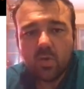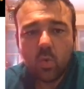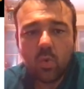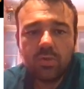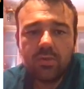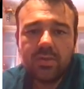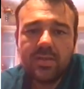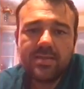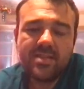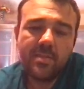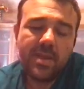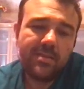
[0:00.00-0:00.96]
What
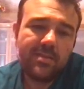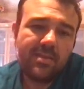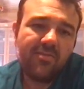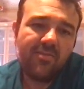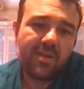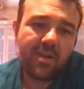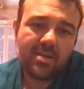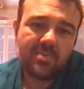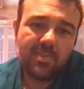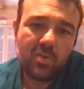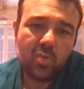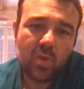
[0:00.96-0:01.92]
is the main difference
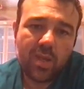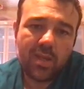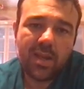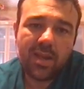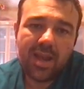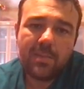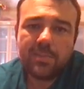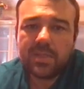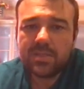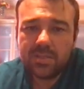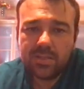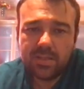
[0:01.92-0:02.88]
between a
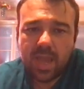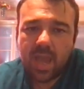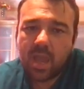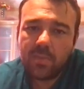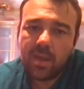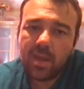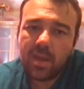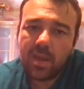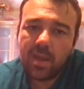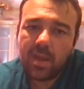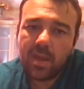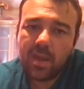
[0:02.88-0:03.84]
lambda CDM and
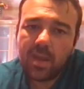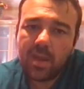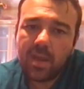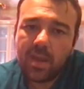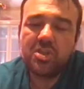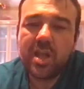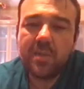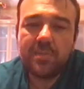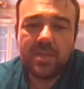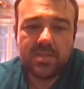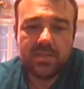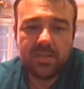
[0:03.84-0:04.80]
a PBH
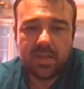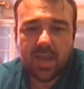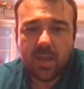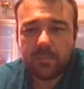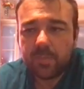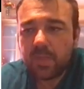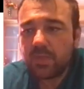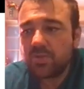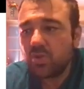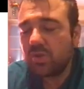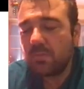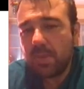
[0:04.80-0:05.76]
lambda CDM?
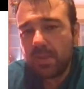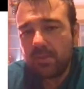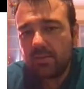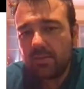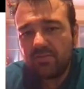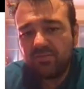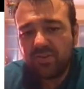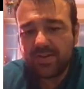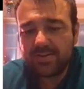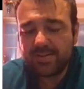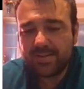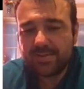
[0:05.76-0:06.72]
So the main
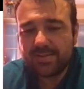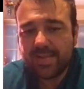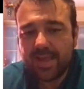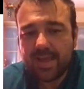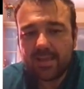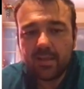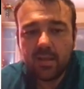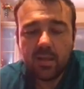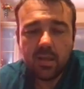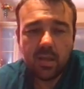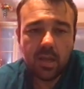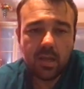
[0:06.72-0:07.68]
difference is that
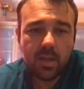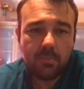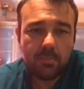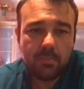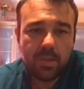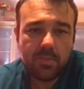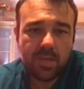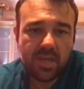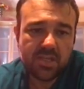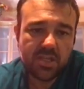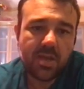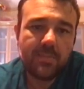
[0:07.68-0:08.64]
in a
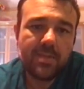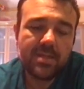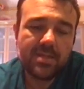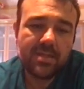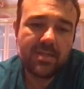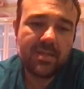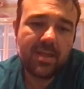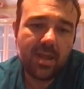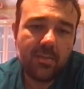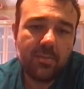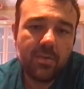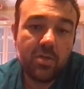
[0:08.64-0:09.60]
PBH lambda
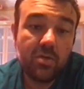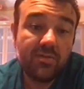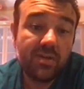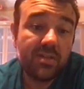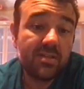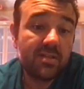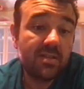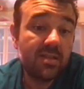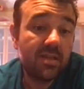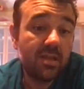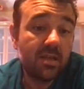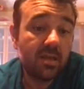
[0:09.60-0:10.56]
CDM universe,
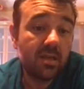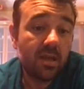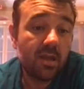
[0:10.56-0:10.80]
the